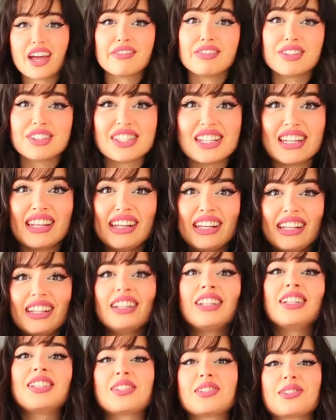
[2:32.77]
Have you seen it?
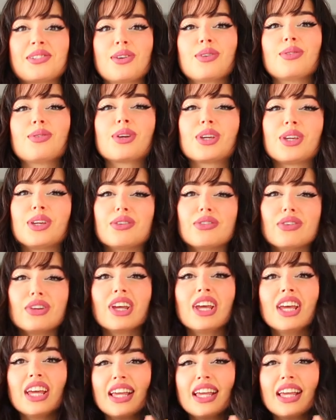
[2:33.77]
It's so cute.